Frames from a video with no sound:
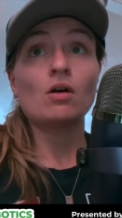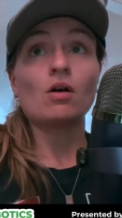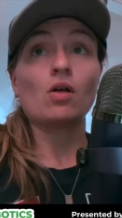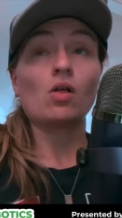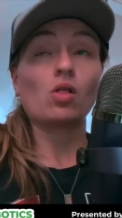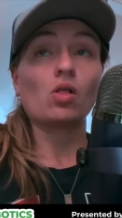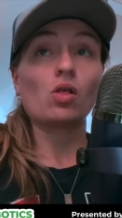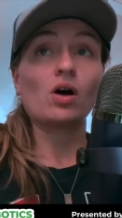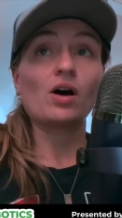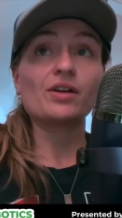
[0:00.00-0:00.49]

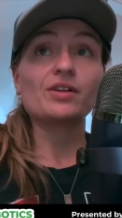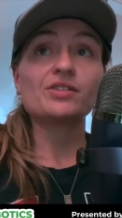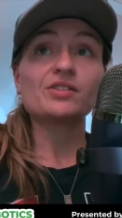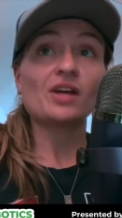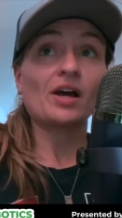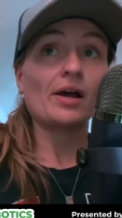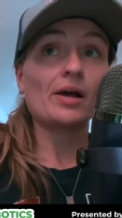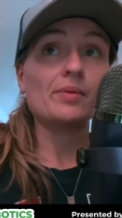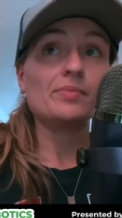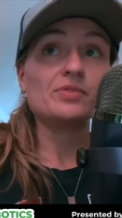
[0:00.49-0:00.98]
A lot of
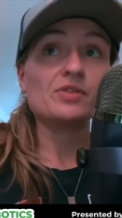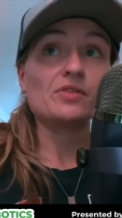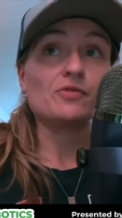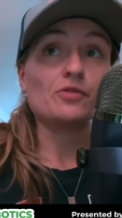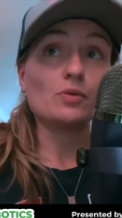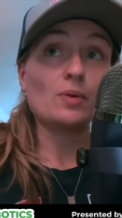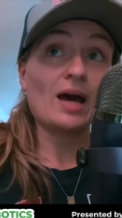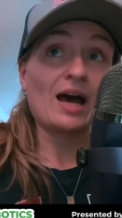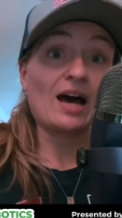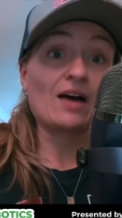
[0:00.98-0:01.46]
times
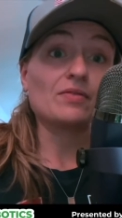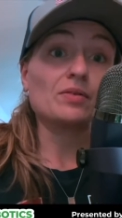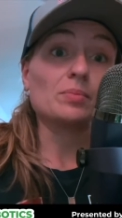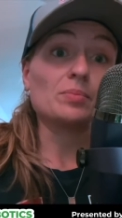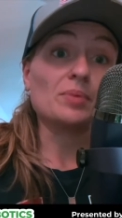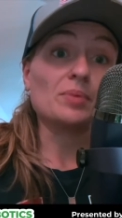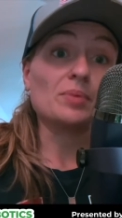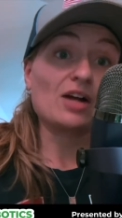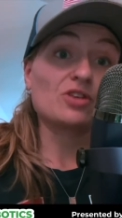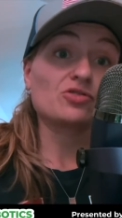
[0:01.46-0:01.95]
if you have a
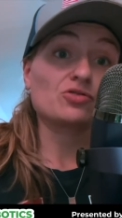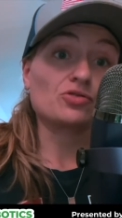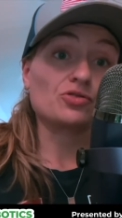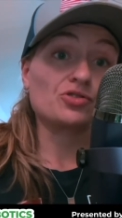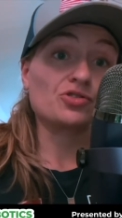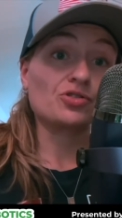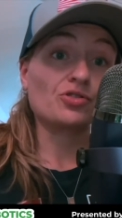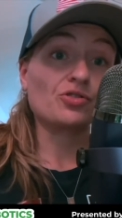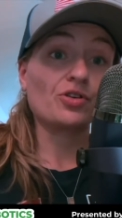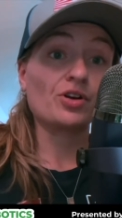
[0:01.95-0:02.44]

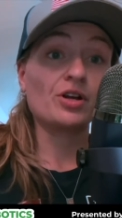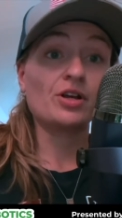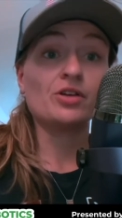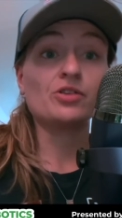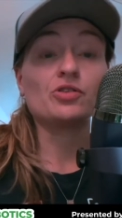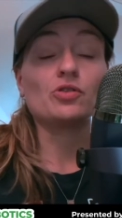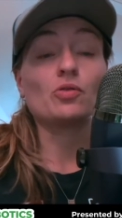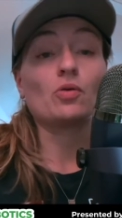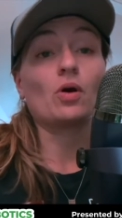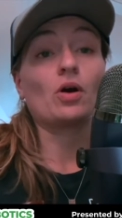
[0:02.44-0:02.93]
bachelor's degree
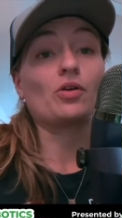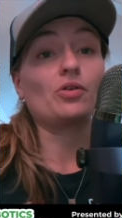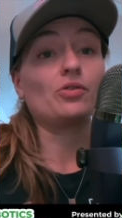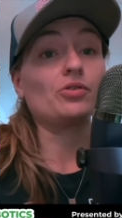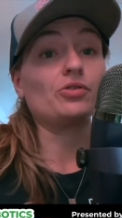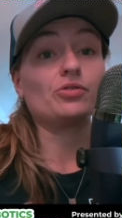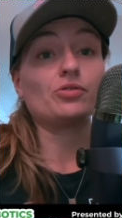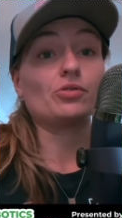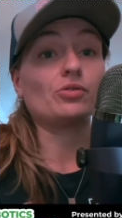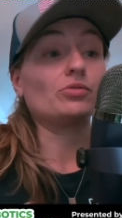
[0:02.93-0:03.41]
and you are
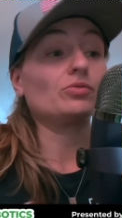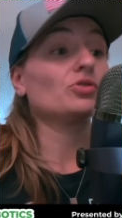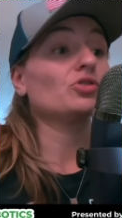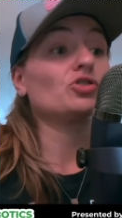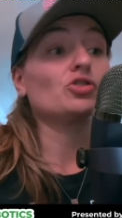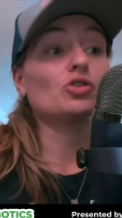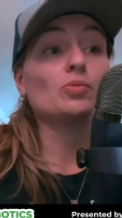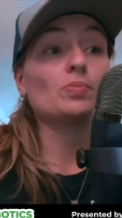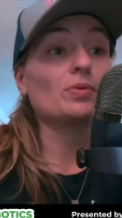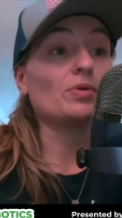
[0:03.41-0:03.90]
you're
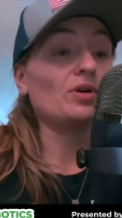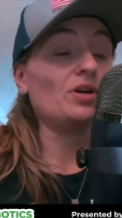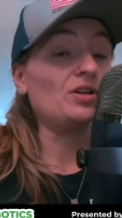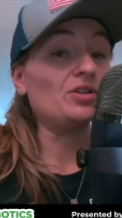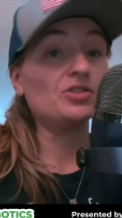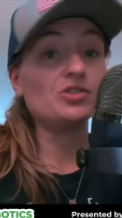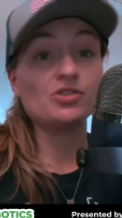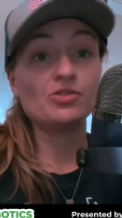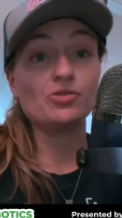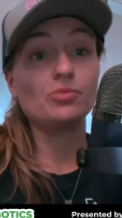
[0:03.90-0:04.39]
super
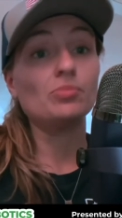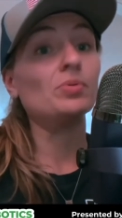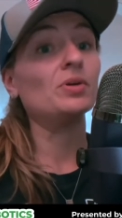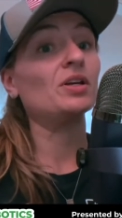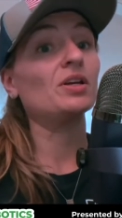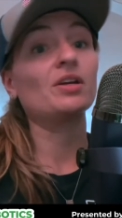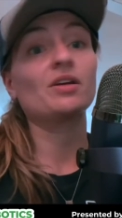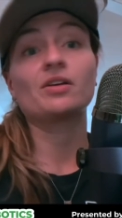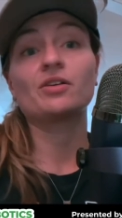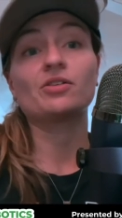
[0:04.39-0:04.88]
into
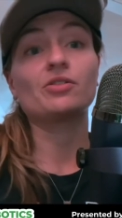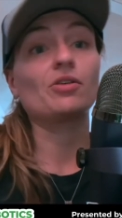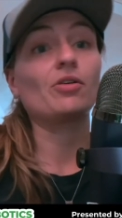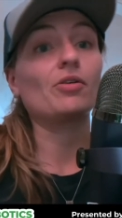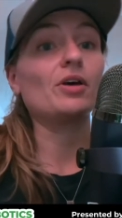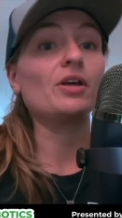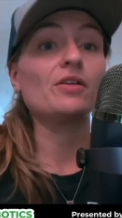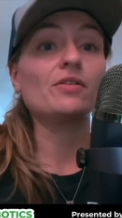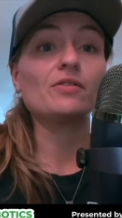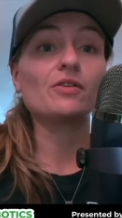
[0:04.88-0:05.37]
being, you
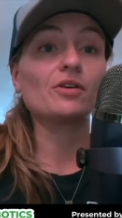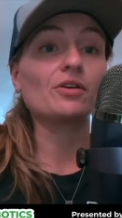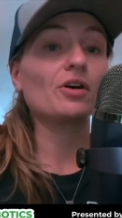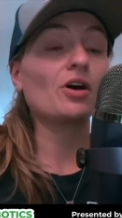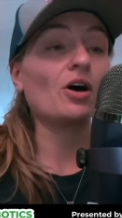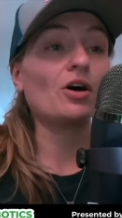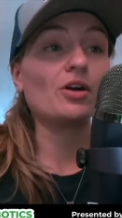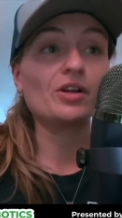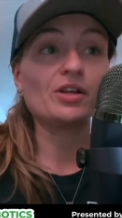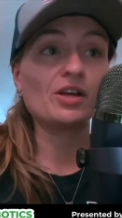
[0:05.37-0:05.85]
know, in the
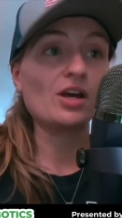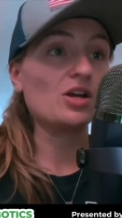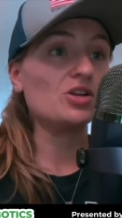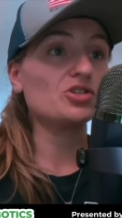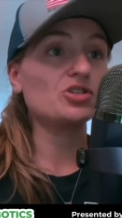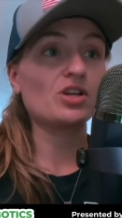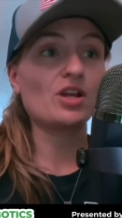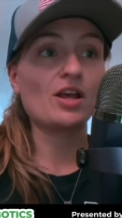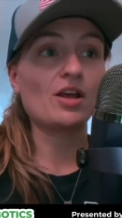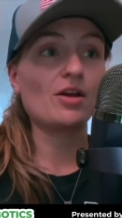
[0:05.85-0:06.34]
cutting
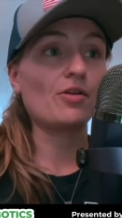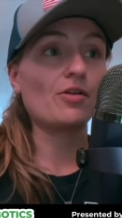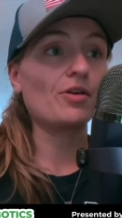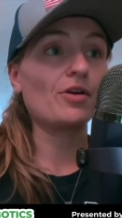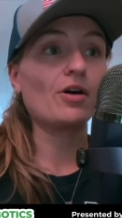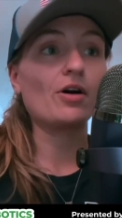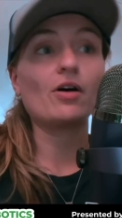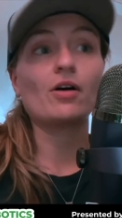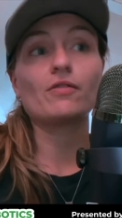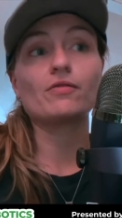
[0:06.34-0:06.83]
edge
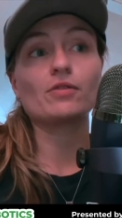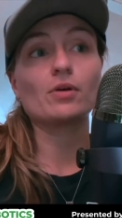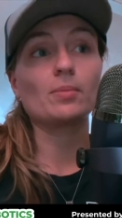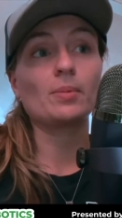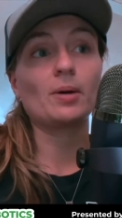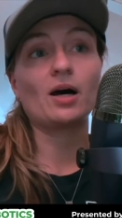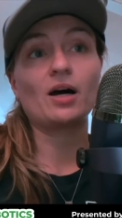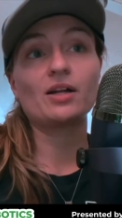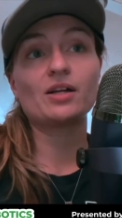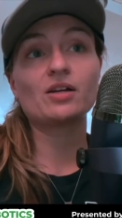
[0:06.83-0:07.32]
area of
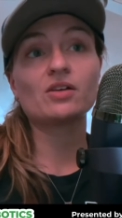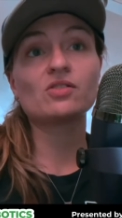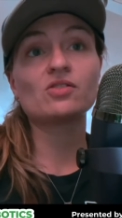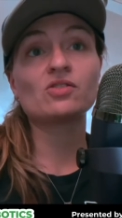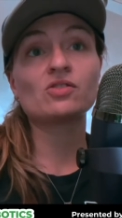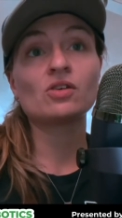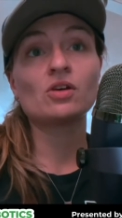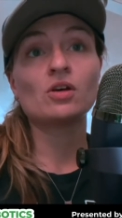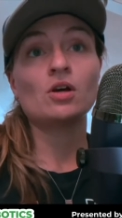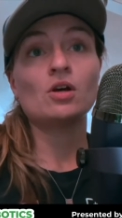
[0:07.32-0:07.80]

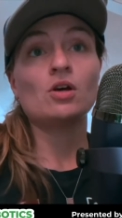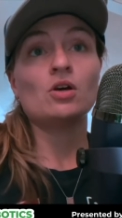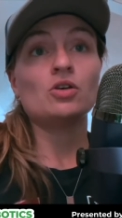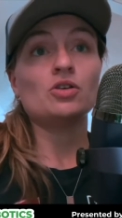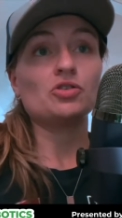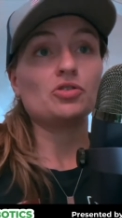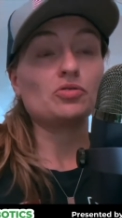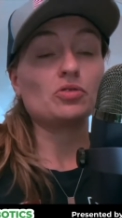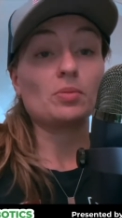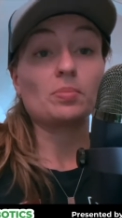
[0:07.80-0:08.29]
robotics,
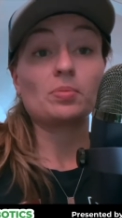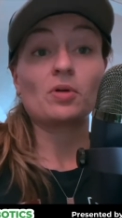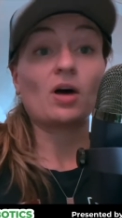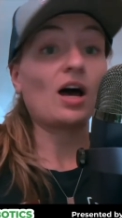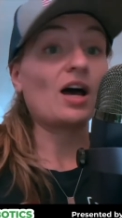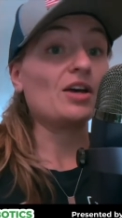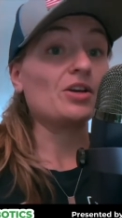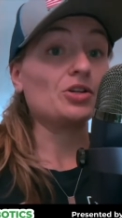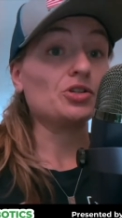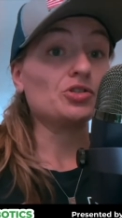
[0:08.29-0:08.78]
you'd
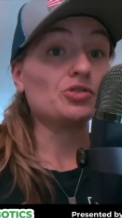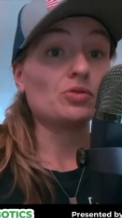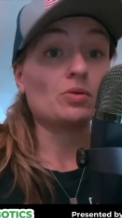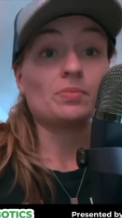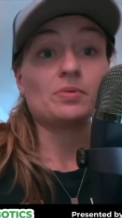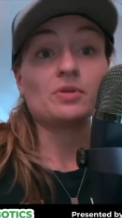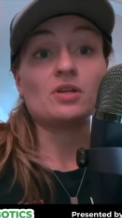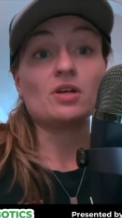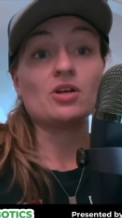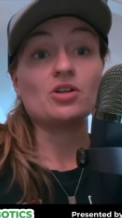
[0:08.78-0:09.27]
apply into
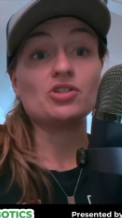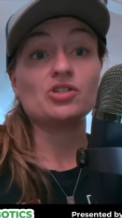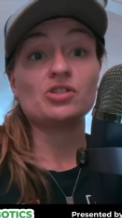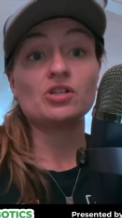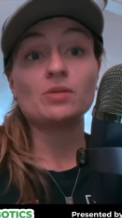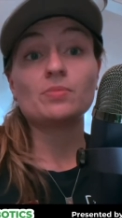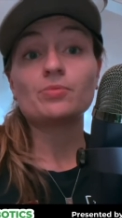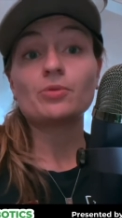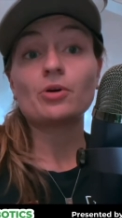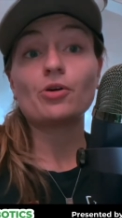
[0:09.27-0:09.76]
a
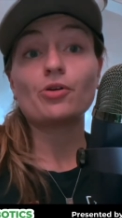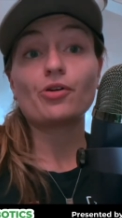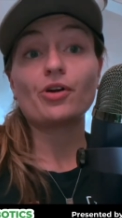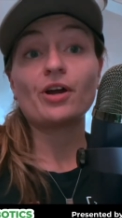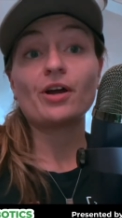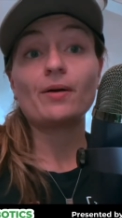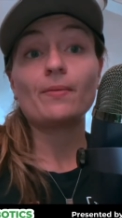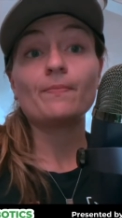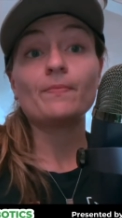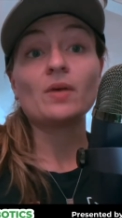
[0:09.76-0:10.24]
PhD
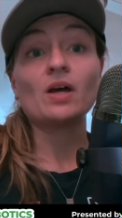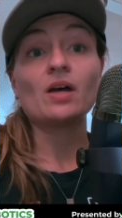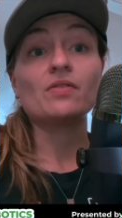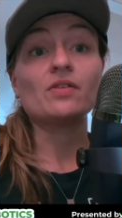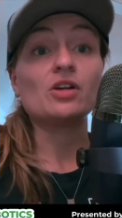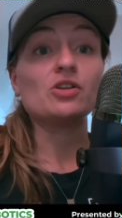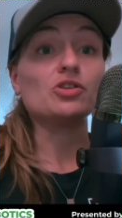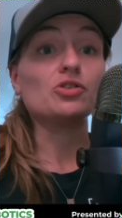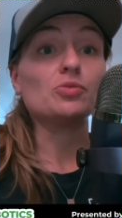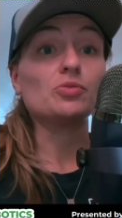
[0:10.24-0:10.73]
program
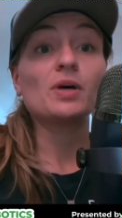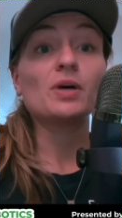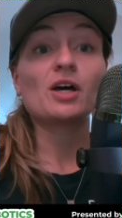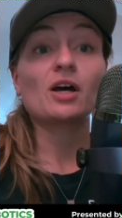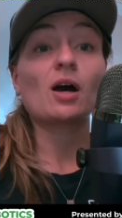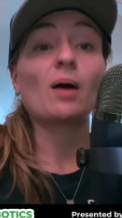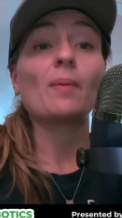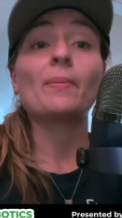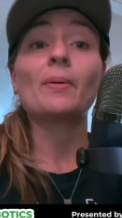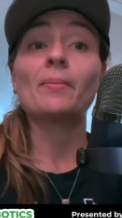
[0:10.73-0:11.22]
and then you'd
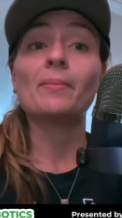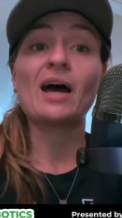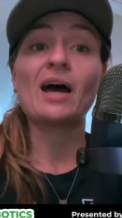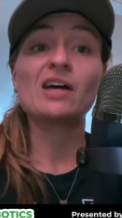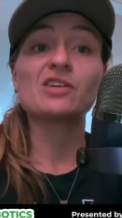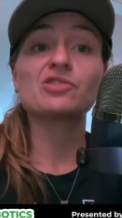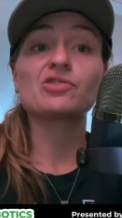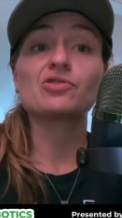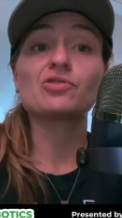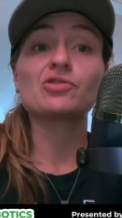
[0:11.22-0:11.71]
pick up a
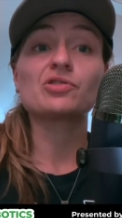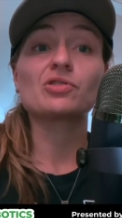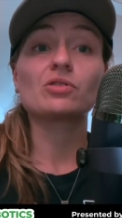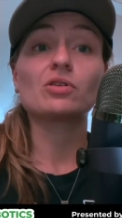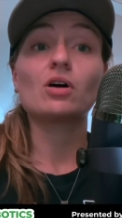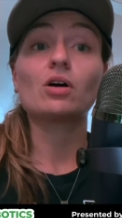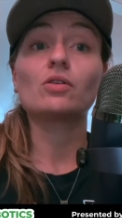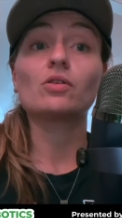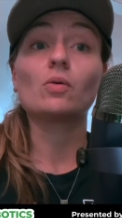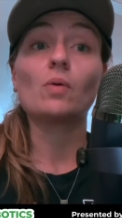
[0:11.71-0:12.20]
master's
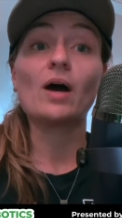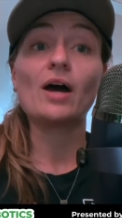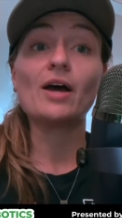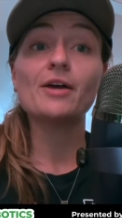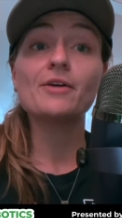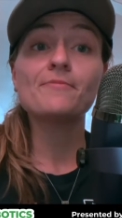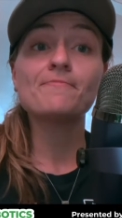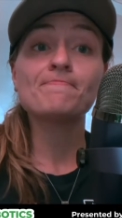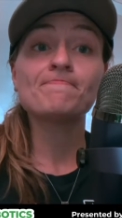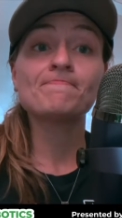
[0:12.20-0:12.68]
along the
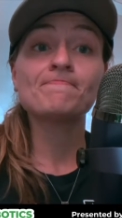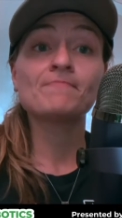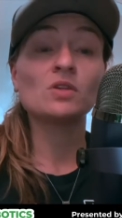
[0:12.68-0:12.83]
way.